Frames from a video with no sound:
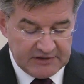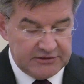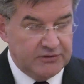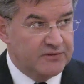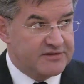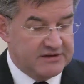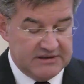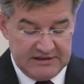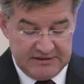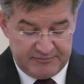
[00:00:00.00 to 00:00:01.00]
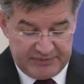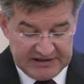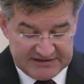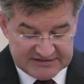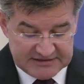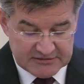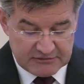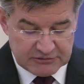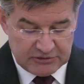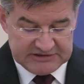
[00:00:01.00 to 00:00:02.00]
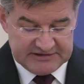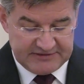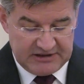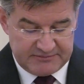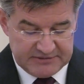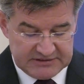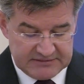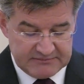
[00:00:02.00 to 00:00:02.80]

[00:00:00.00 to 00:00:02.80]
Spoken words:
Youth play a central role in development.